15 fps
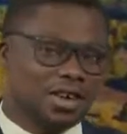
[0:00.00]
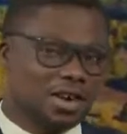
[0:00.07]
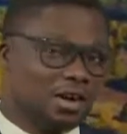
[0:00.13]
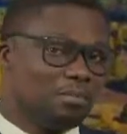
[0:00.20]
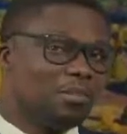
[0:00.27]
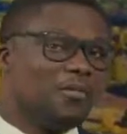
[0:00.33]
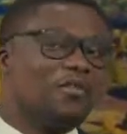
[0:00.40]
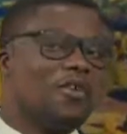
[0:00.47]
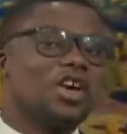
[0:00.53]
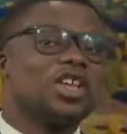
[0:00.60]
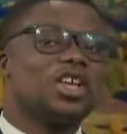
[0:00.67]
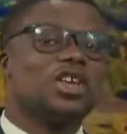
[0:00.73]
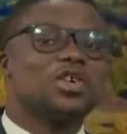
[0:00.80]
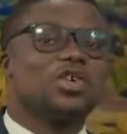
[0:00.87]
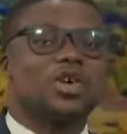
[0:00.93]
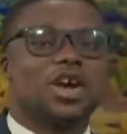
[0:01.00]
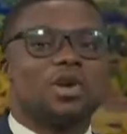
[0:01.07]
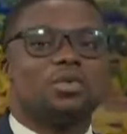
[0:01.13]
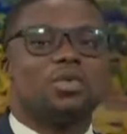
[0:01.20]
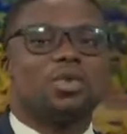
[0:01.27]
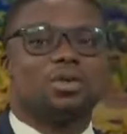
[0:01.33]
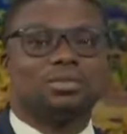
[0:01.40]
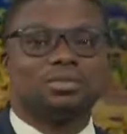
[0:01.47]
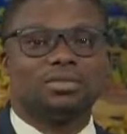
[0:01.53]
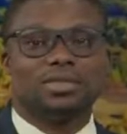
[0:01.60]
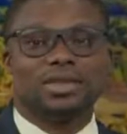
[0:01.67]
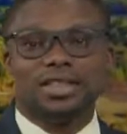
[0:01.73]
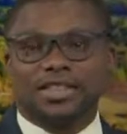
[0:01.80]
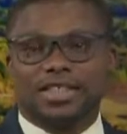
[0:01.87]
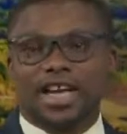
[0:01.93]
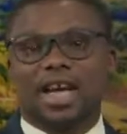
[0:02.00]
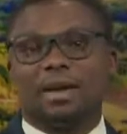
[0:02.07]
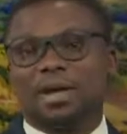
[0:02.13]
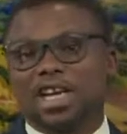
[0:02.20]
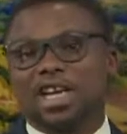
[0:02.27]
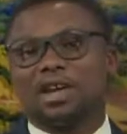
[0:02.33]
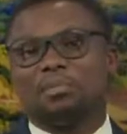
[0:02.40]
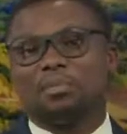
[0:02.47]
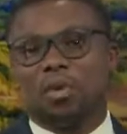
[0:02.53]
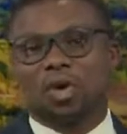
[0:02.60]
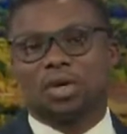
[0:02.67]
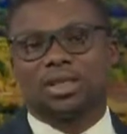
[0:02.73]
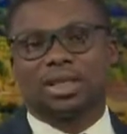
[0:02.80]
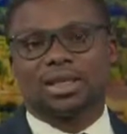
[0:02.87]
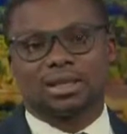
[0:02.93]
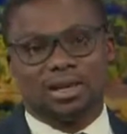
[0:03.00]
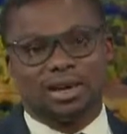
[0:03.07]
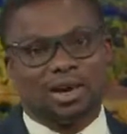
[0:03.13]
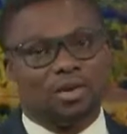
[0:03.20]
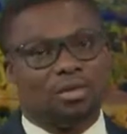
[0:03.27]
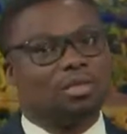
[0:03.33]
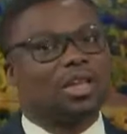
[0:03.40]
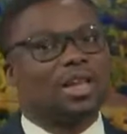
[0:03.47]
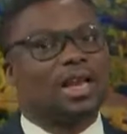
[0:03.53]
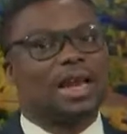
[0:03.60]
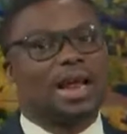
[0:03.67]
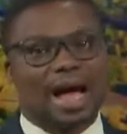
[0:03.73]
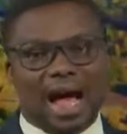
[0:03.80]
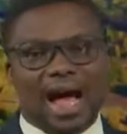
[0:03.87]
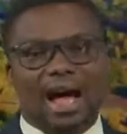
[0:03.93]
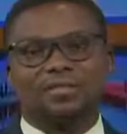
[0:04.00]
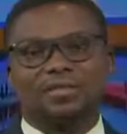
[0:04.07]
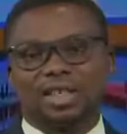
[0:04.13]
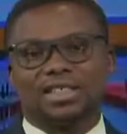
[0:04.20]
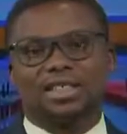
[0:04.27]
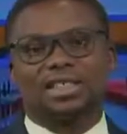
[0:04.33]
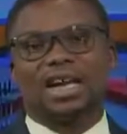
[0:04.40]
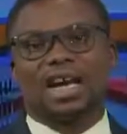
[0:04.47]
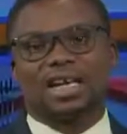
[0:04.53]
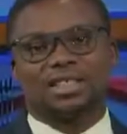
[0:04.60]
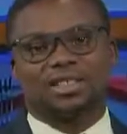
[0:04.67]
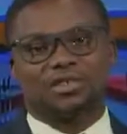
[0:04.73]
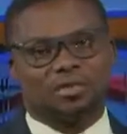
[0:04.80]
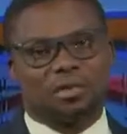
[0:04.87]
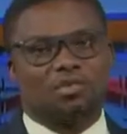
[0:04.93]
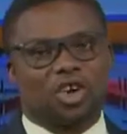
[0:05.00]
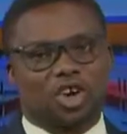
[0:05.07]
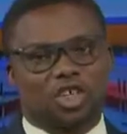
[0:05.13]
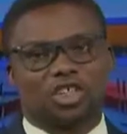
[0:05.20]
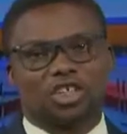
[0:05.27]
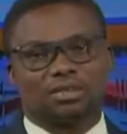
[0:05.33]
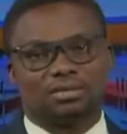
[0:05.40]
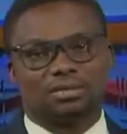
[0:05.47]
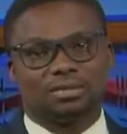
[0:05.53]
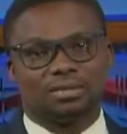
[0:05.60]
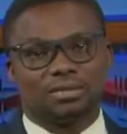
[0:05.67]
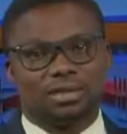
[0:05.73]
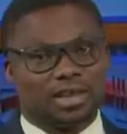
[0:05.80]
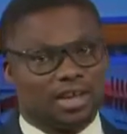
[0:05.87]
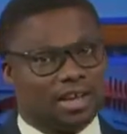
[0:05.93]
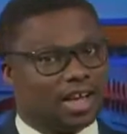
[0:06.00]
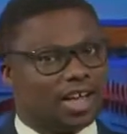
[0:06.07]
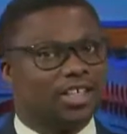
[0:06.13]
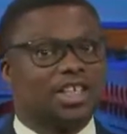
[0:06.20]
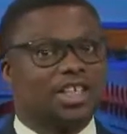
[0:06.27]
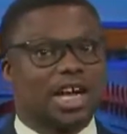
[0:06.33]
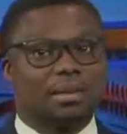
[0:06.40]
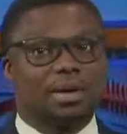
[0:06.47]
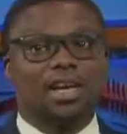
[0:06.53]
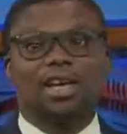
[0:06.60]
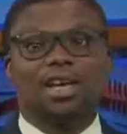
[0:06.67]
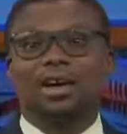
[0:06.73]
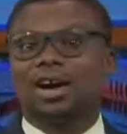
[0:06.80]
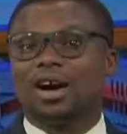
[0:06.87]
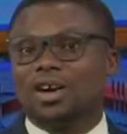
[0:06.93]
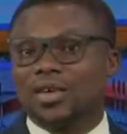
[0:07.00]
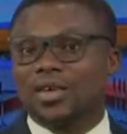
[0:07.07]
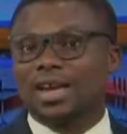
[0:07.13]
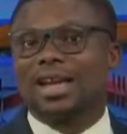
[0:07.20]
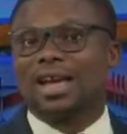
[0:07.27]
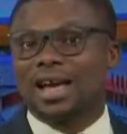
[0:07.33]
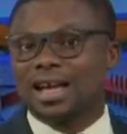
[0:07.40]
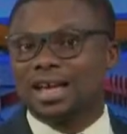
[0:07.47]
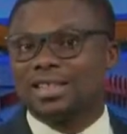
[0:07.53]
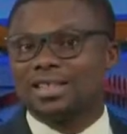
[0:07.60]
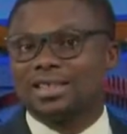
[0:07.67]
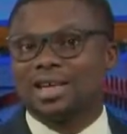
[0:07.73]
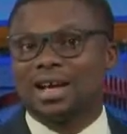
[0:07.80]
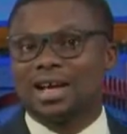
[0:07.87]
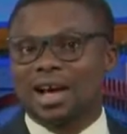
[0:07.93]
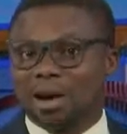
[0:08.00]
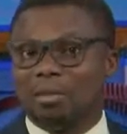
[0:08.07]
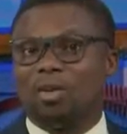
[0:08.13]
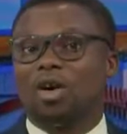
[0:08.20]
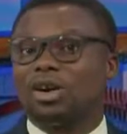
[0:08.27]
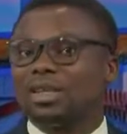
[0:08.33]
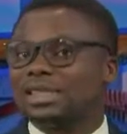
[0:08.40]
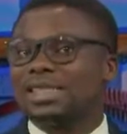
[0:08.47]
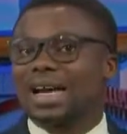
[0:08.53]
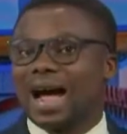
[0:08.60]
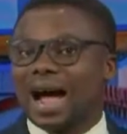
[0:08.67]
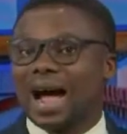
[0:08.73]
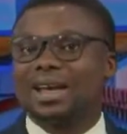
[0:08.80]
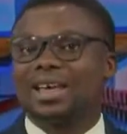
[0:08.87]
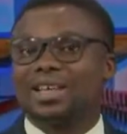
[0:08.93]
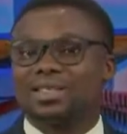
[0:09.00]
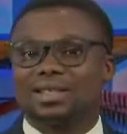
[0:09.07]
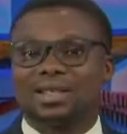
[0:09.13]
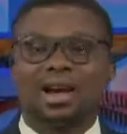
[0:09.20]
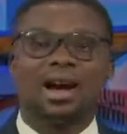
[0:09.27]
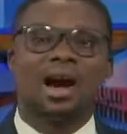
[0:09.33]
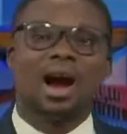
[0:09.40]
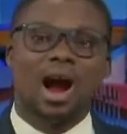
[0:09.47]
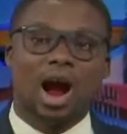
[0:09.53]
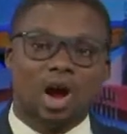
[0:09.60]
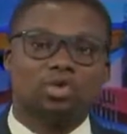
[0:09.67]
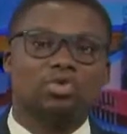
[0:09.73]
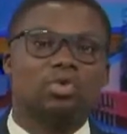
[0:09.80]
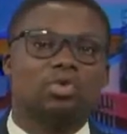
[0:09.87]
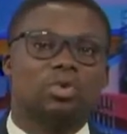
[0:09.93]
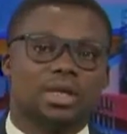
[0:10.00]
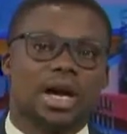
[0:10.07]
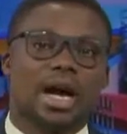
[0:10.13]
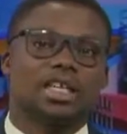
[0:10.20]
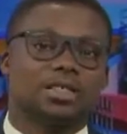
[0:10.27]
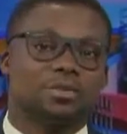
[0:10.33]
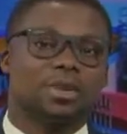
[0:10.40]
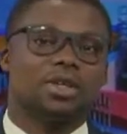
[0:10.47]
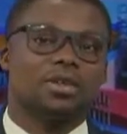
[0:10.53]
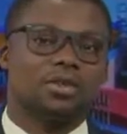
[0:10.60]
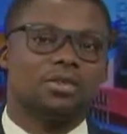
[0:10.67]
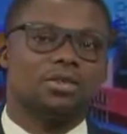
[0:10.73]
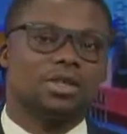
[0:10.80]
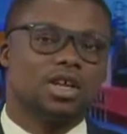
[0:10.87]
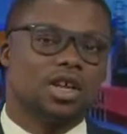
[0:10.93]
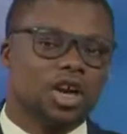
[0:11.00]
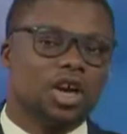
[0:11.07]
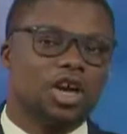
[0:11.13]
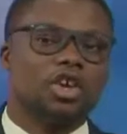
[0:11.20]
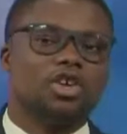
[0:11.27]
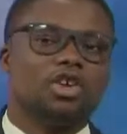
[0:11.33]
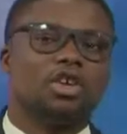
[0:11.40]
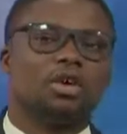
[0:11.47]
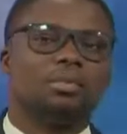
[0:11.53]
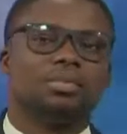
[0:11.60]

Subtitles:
Before the Ukraine war, Germany imported more than half its gas from Russia, and Germany already has amongst the highest household gas bills in Europe.